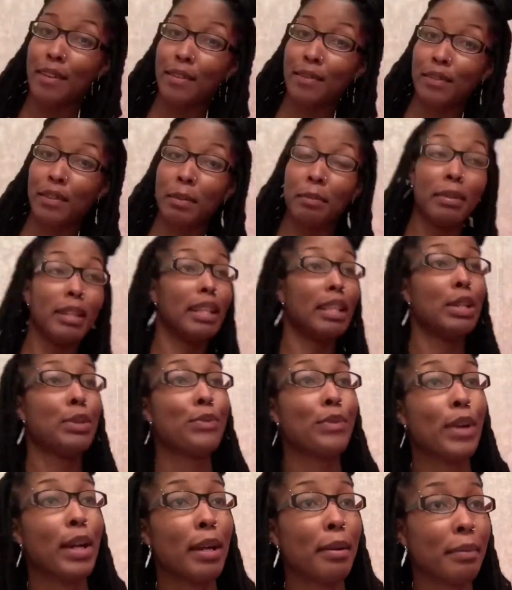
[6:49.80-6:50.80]
Completely
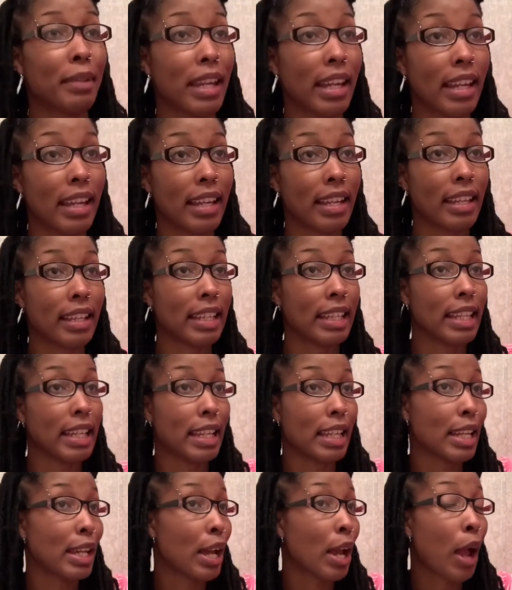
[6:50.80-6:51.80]
rubbed in
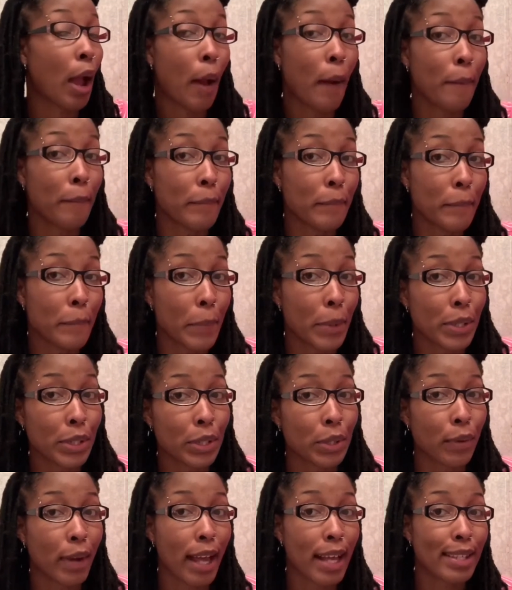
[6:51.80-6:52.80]
the
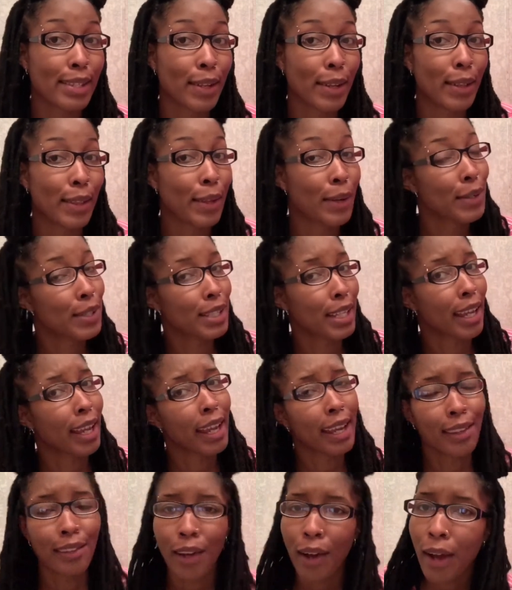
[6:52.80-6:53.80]
moisturizer lotion,
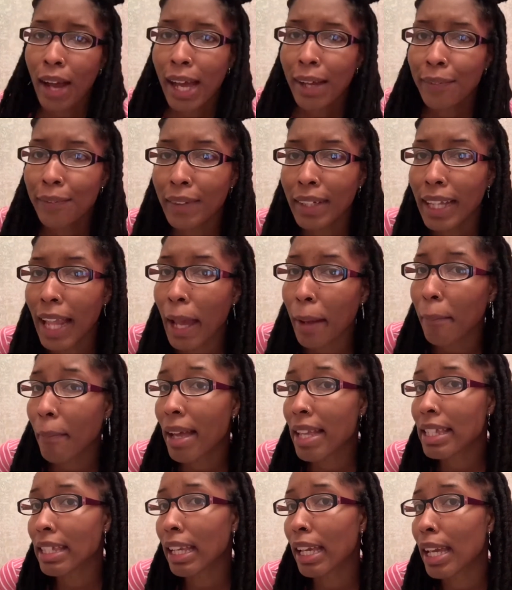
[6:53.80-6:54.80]
and y'all, I feel like my
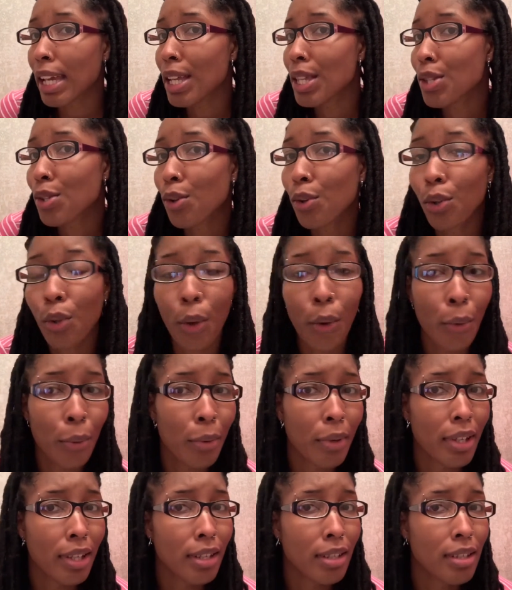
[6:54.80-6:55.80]
skin is
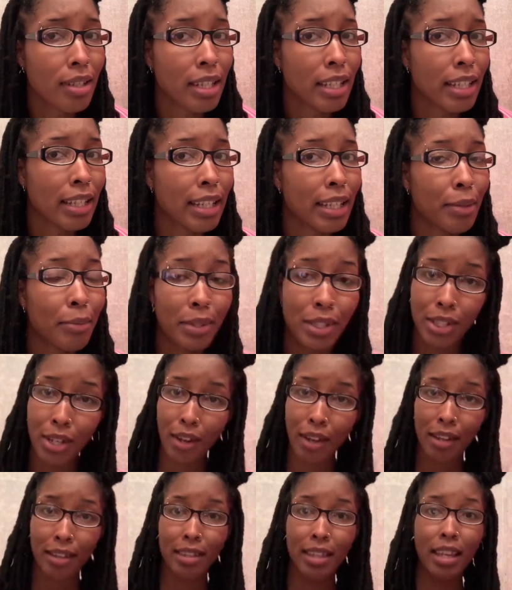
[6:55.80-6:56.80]
glowing. What
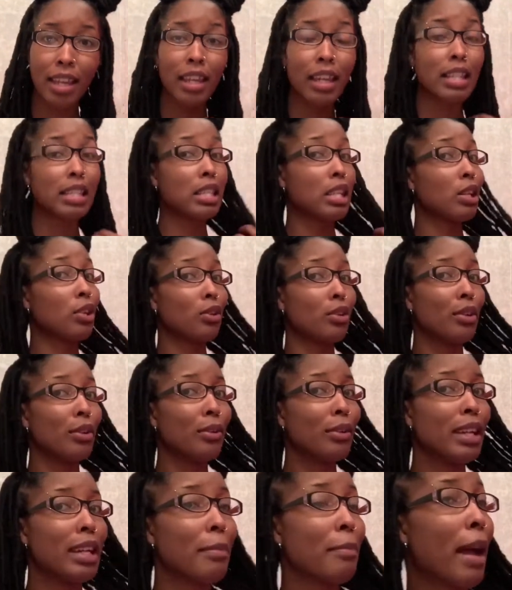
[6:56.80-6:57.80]
y'all think? Is it
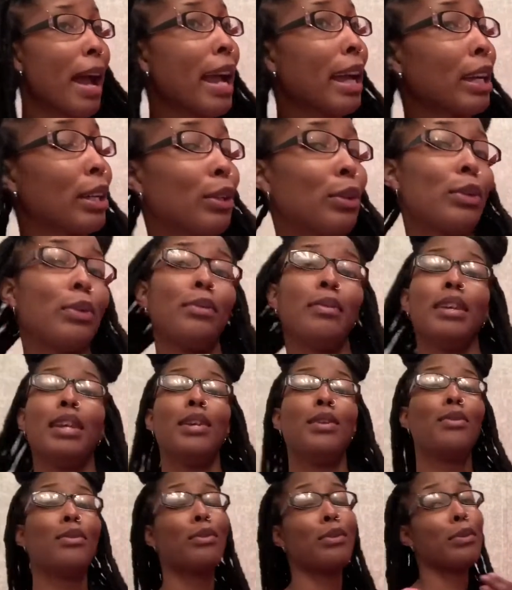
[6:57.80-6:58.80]
glowing? Am I
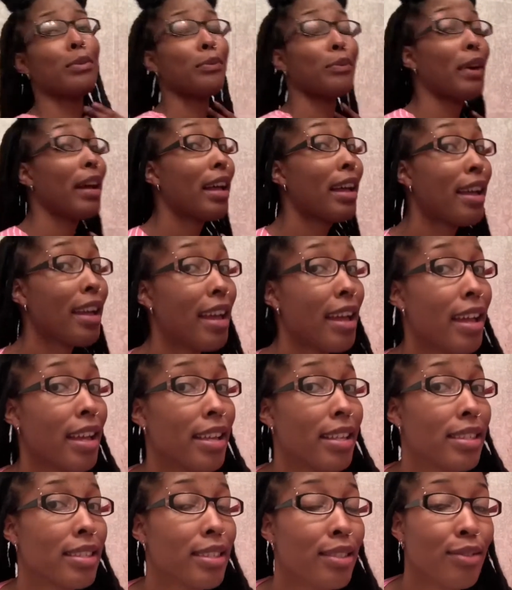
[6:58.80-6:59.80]
glowing or
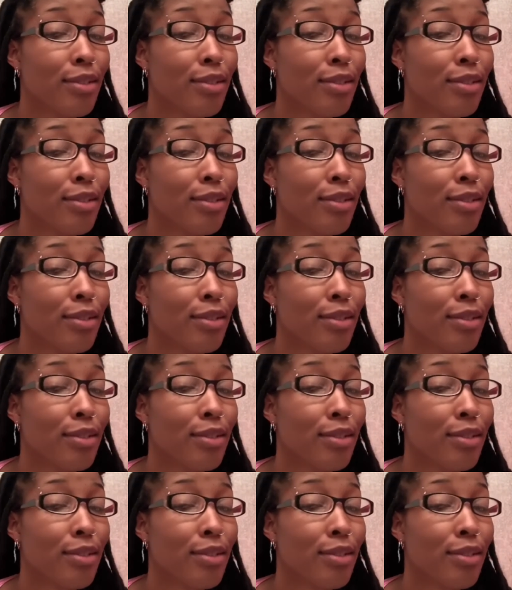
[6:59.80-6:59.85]
what?